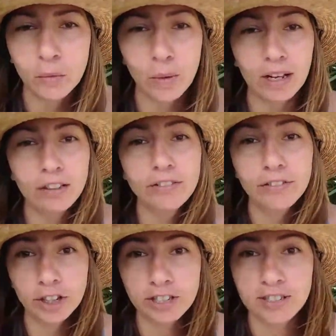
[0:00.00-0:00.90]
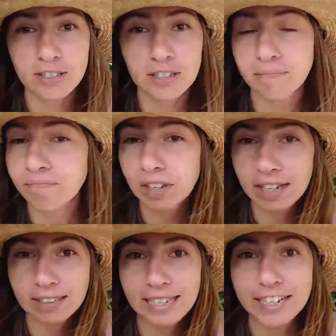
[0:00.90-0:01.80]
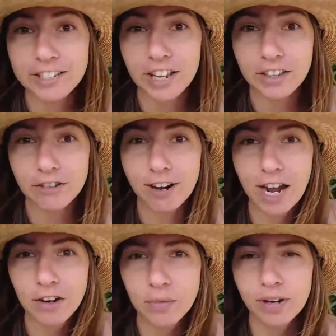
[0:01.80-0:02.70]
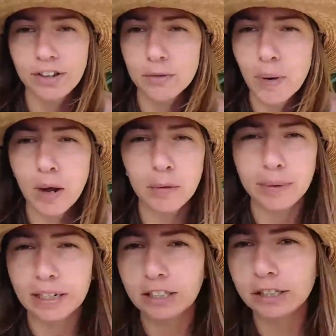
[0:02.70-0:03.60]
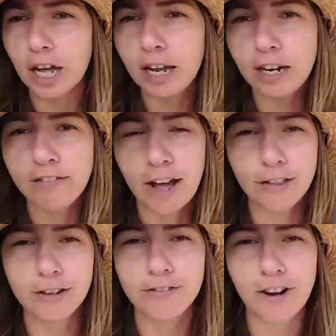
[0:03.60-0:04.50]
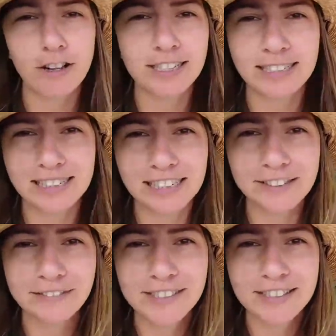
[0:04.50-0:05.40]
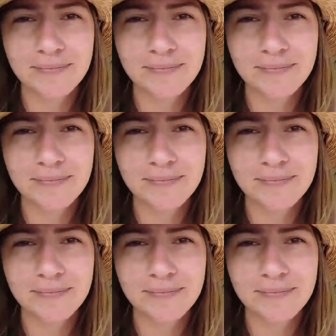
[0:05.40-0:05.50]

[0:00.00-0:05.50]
Well, first, it lands on the ground where there's probably a lot of other fallen leaves.